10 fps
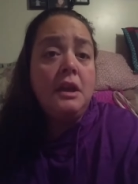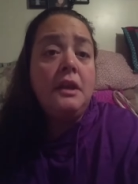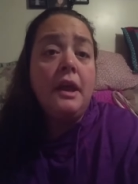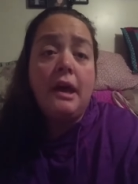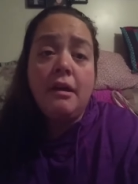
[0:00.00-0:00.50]

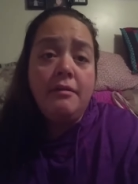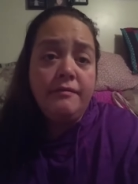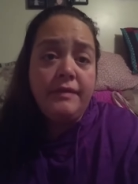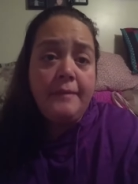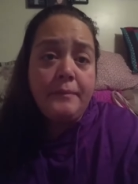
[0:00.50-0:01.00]
Not on
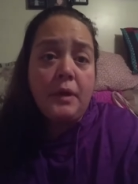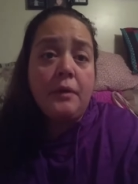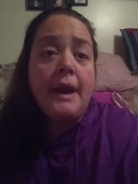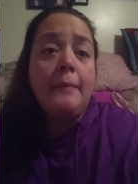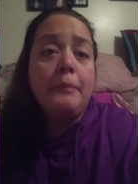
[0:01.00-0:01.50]

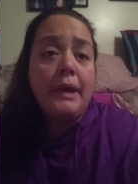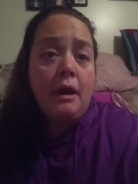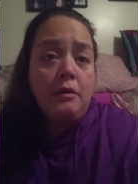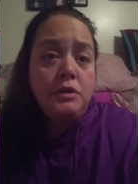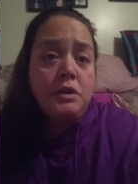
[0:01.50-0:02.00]
Flipagram, but
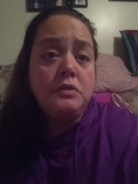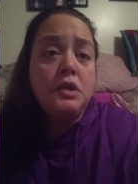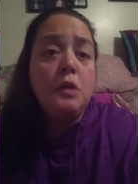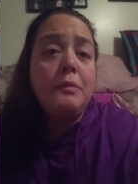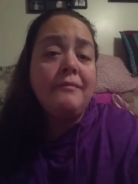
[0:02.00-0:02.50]
on
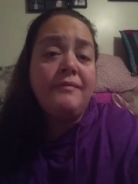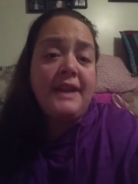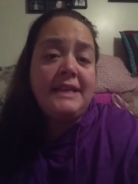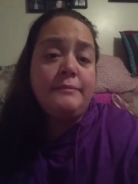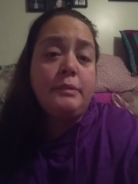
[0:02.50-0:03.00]
YouTube and
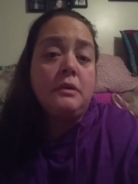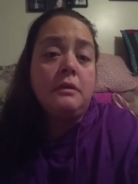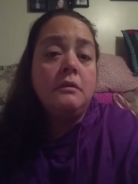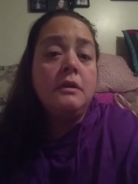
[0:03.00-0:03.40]
Facebook.